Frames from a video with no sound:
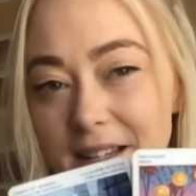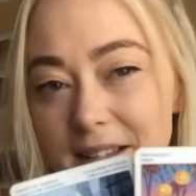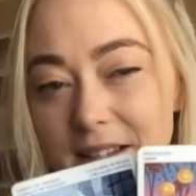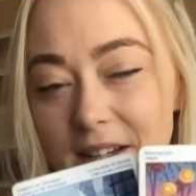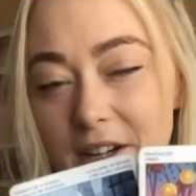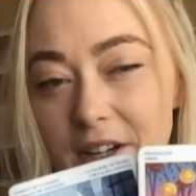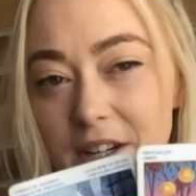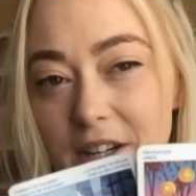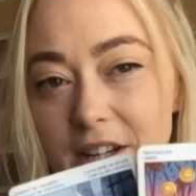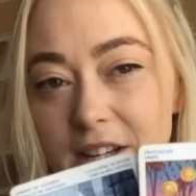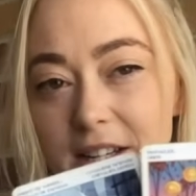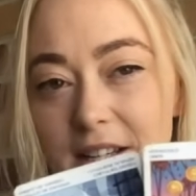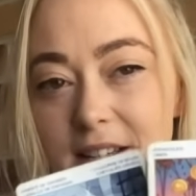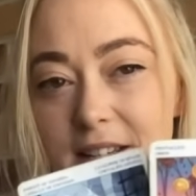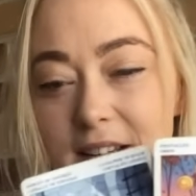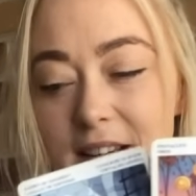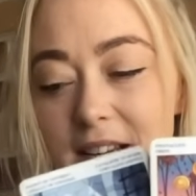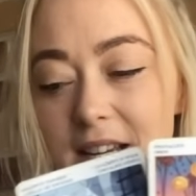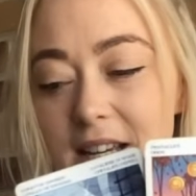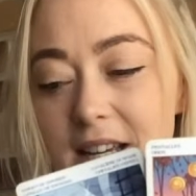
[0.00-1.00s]
So you can
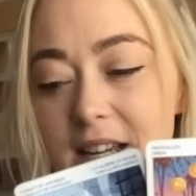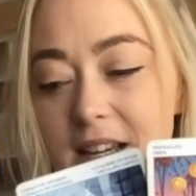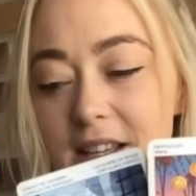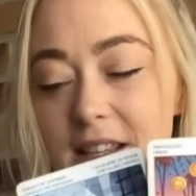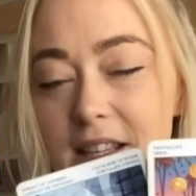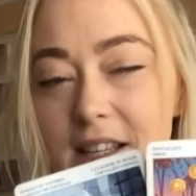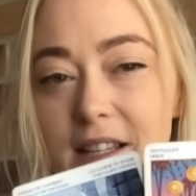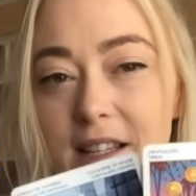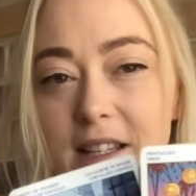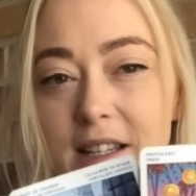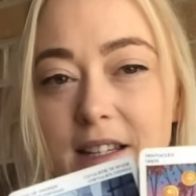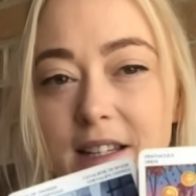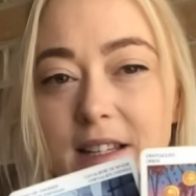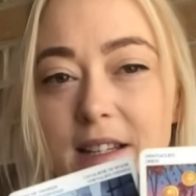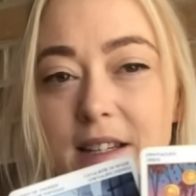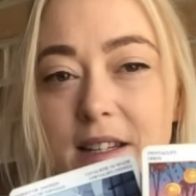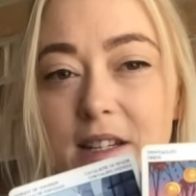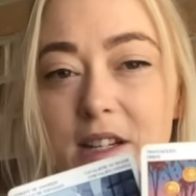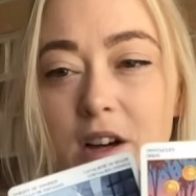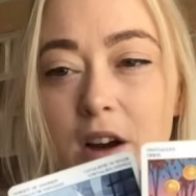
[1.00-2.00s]
see here that this
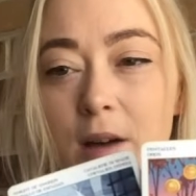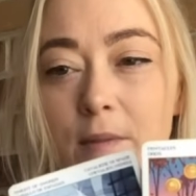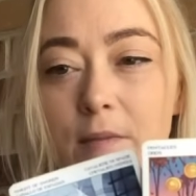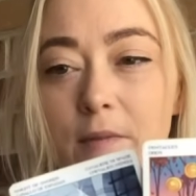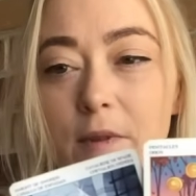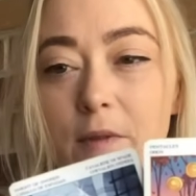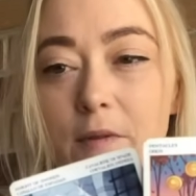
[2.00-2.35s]
is a time,